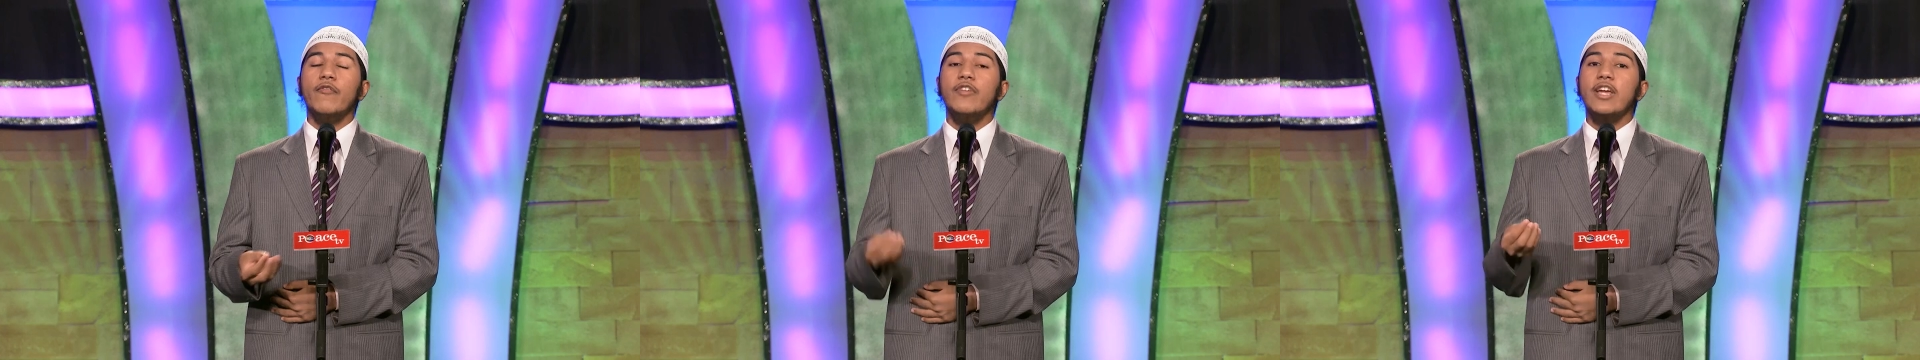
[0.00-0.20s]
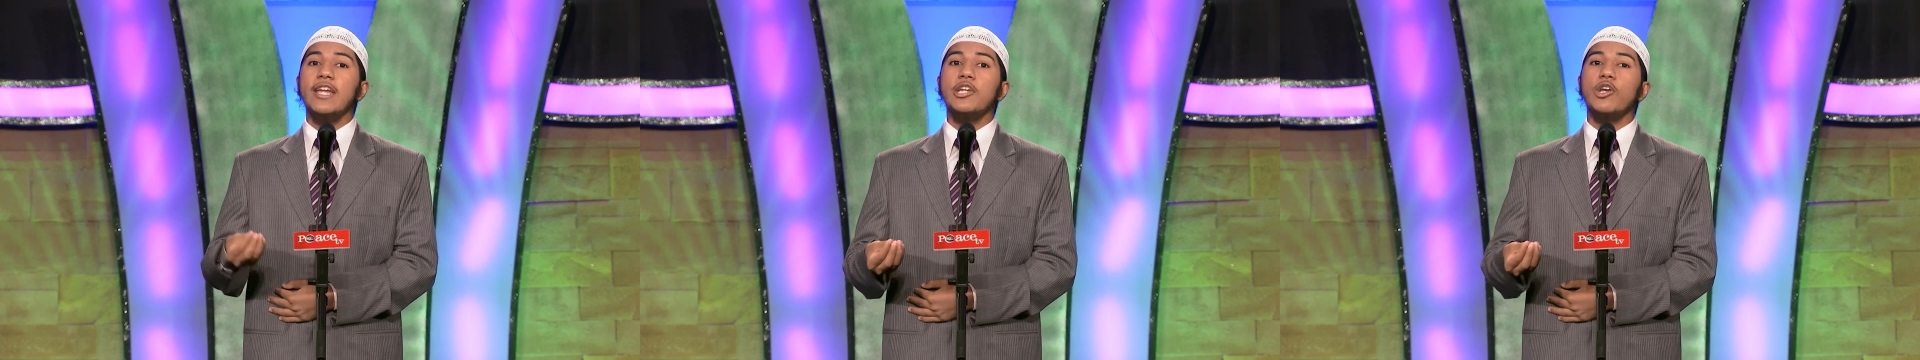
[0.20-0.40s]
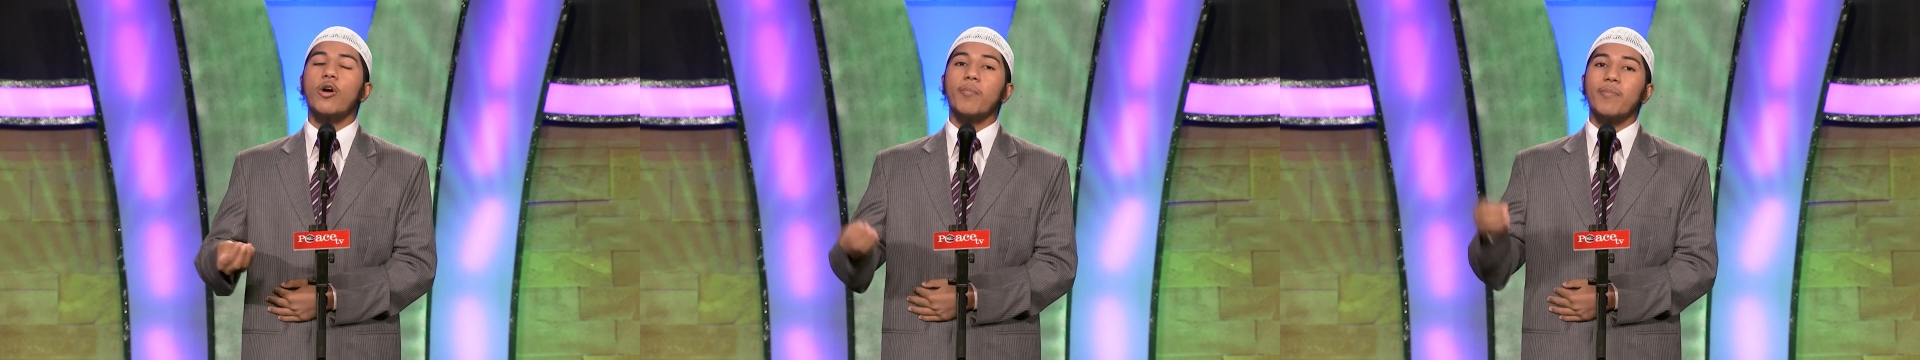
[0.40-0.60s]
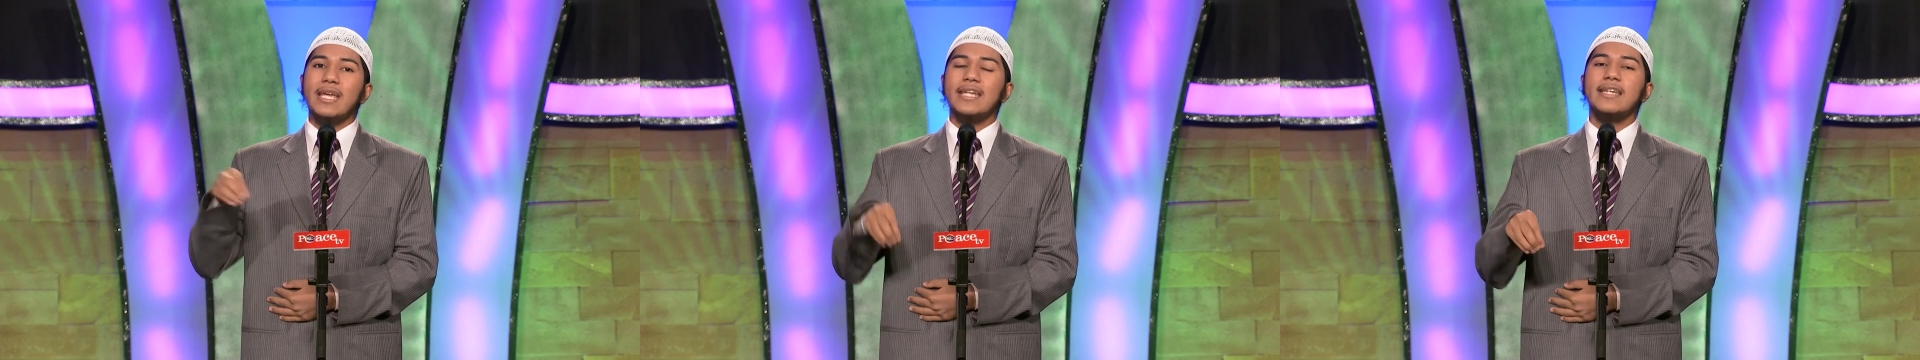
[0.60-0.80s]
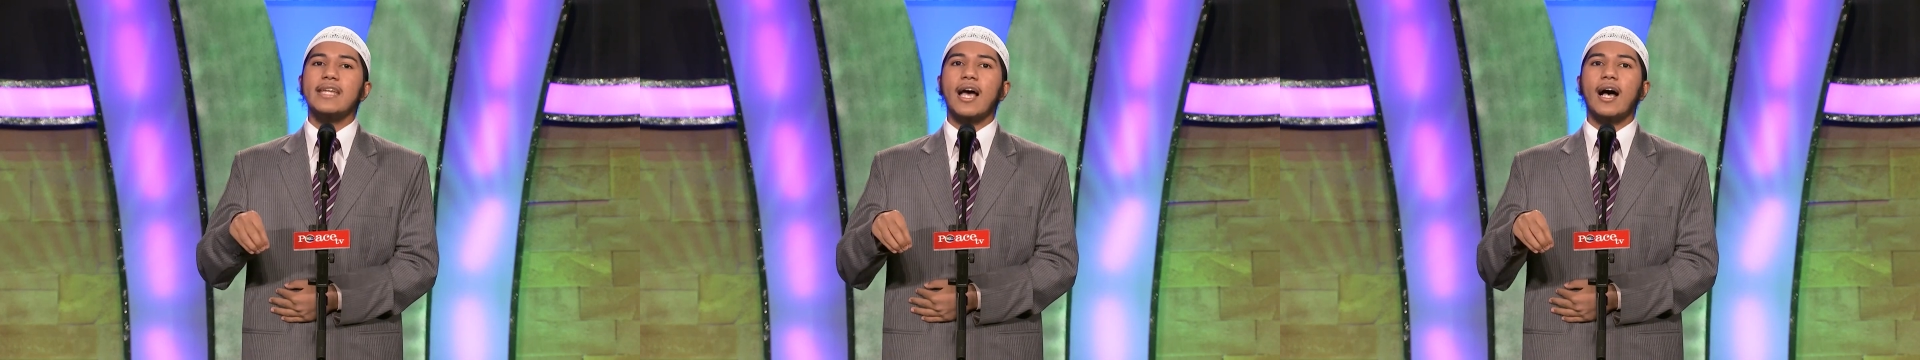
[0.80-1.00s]
Video
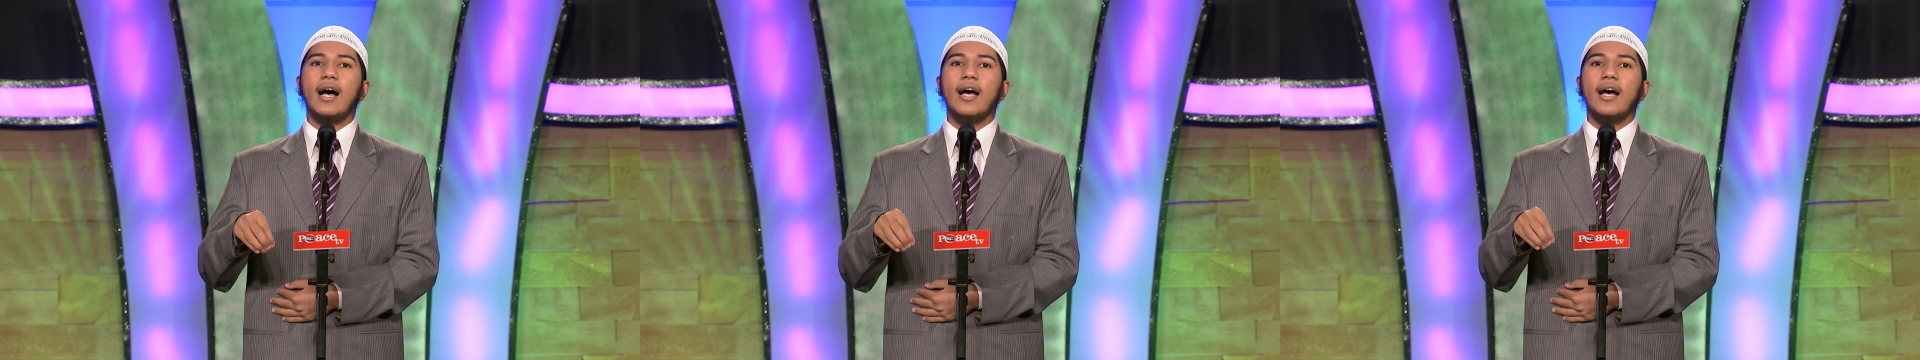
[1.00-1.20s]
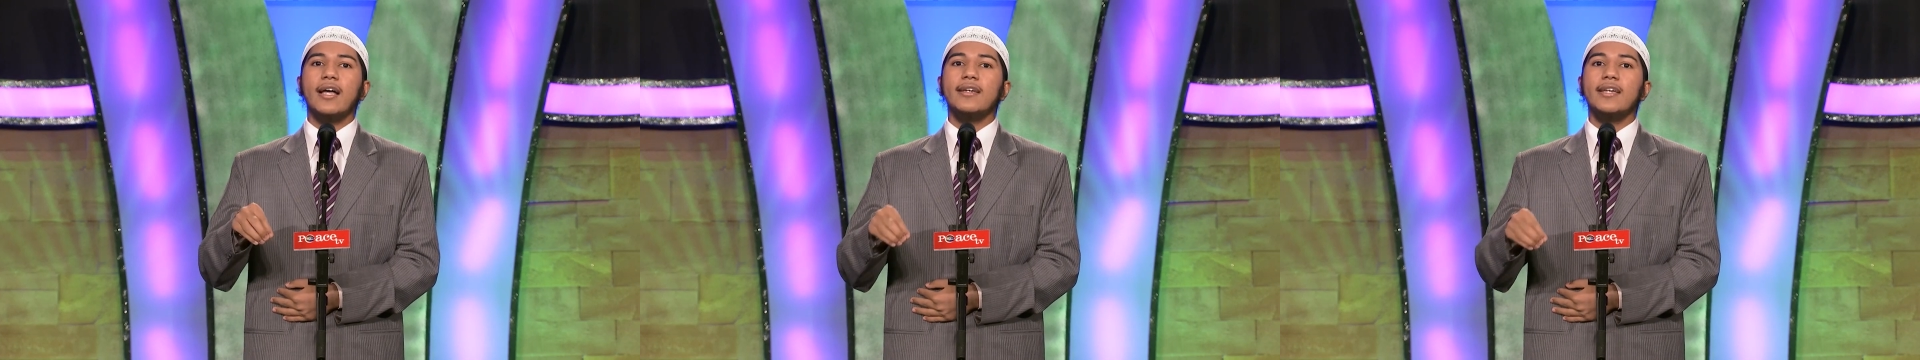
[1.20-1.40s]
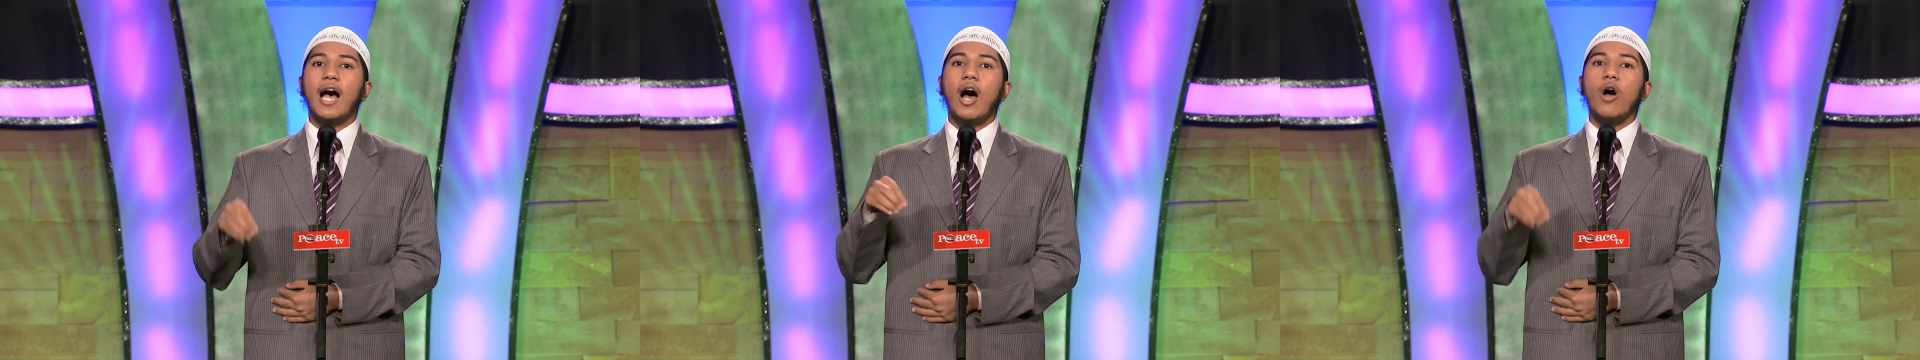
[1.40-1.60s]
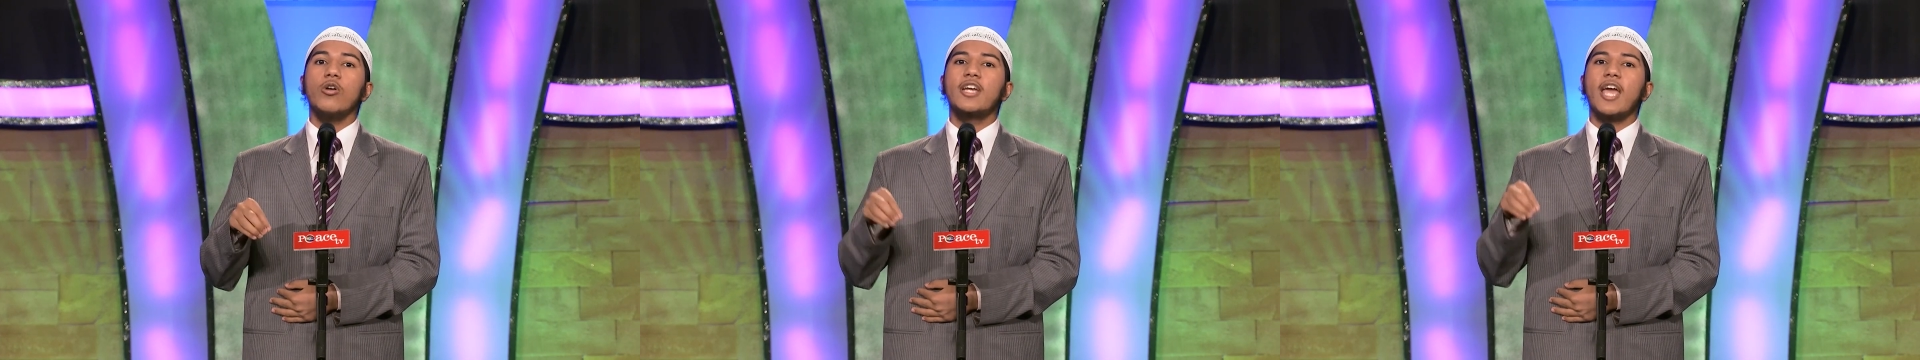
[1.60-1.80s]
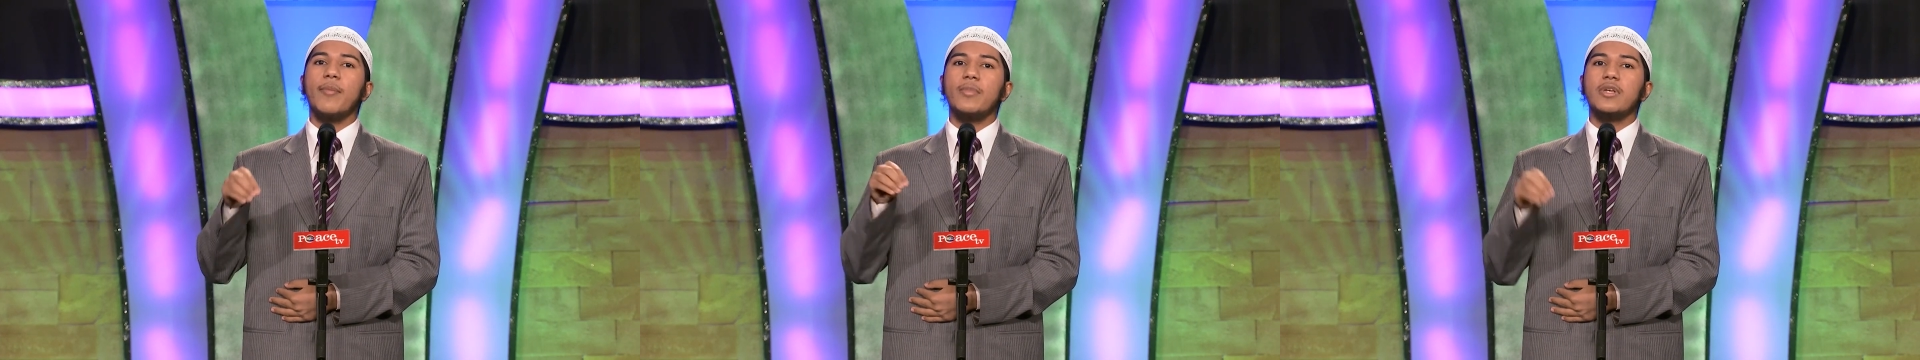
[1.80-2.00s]
media now
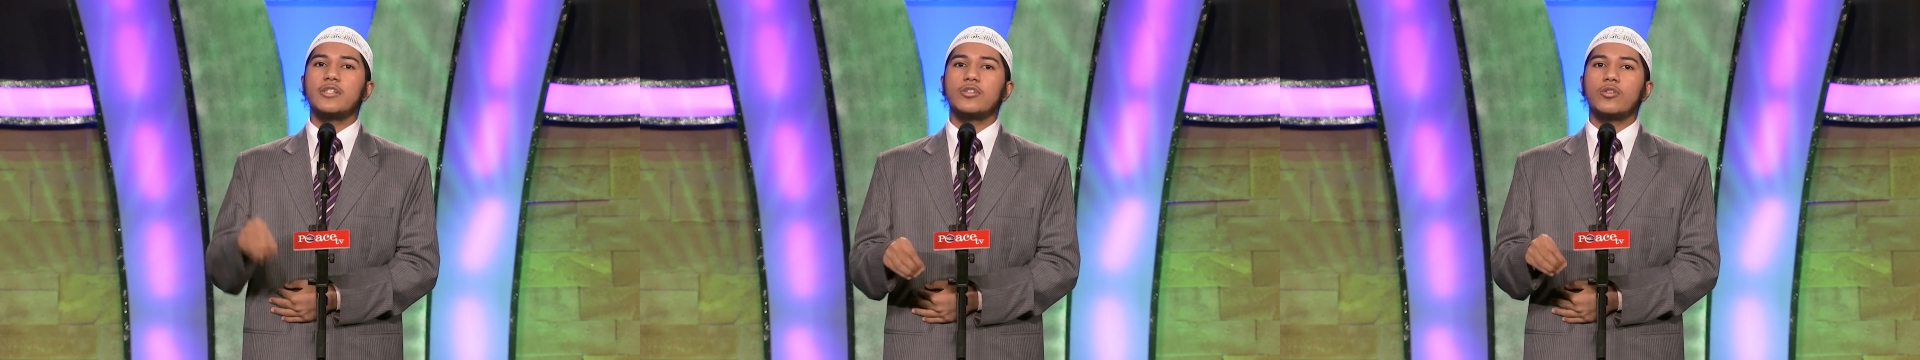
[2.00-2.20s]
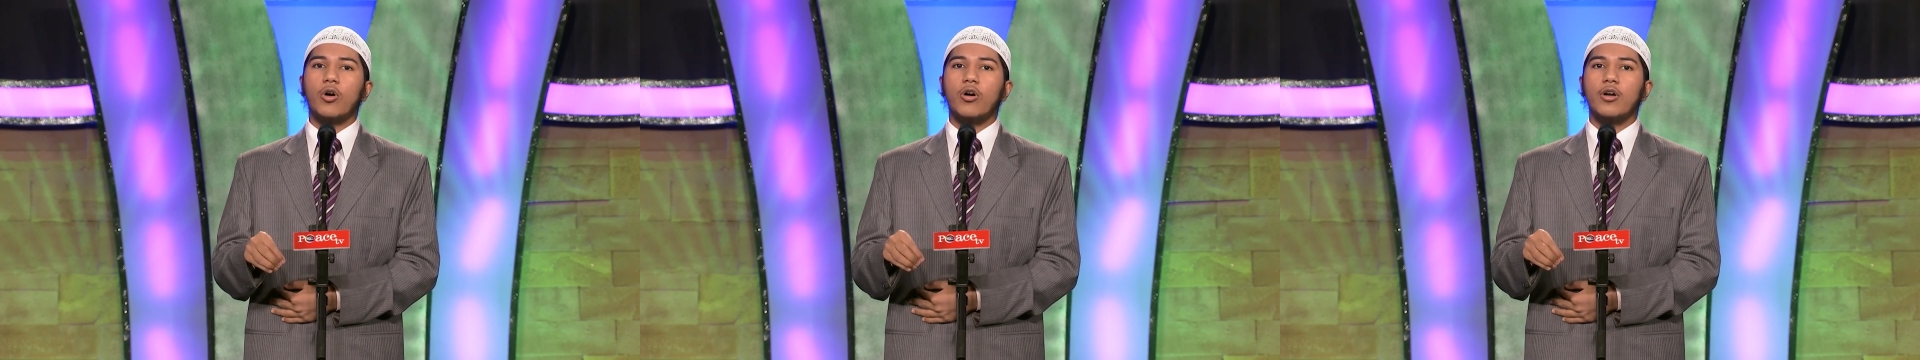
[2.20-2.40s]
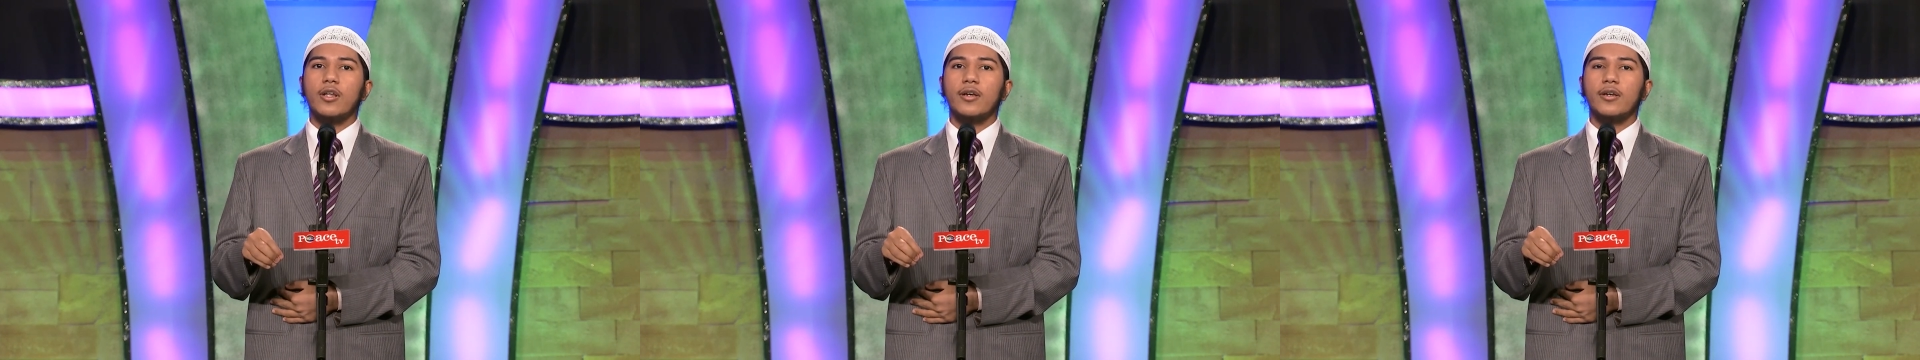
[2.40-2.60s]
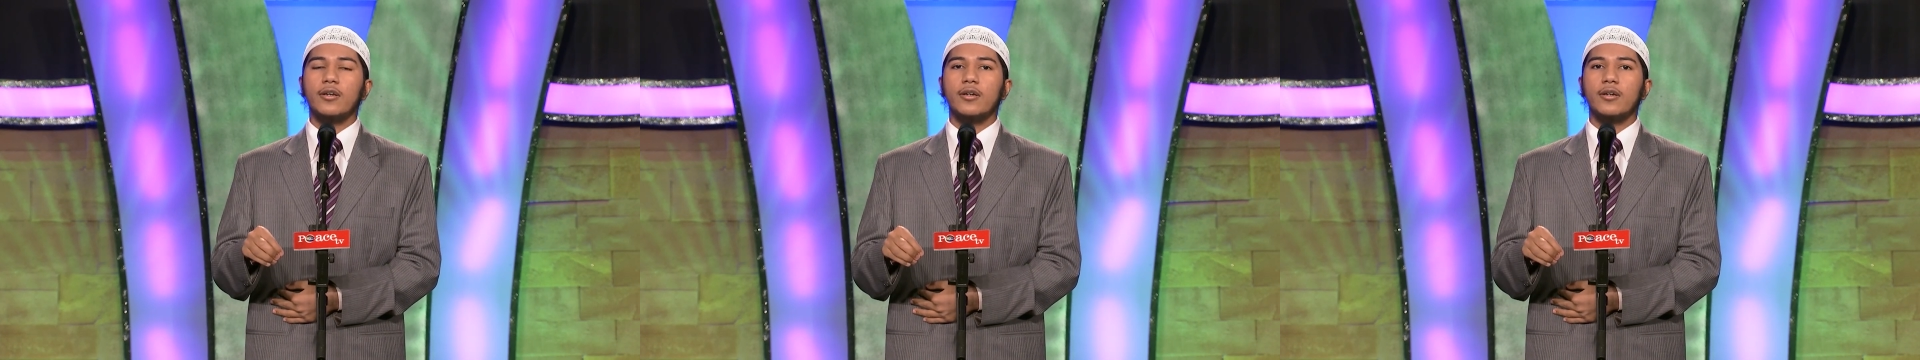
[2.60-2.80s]
can be stored